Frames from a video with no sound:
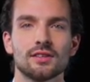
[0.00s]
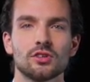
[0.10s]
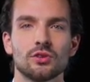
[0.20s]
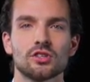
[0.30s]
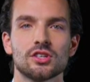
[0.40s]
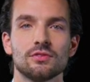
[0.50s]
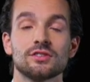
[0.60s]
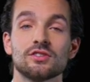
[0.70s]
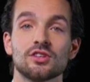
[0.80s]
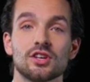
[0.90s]
to achieve
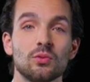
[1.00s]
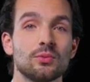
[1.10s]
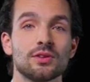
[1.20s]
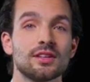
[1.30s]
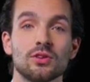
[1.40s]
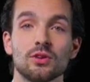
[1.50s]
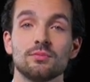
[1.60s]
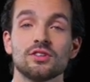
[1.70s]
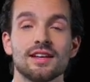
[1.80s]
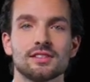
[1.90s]
its geopolitical
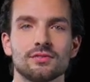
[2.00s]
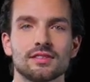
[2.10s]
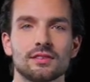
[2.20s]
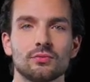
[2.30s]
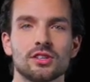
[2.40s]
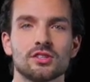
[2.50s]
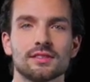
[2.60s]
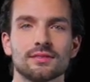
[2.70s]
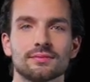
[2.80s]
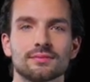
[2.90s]
objectives in the region.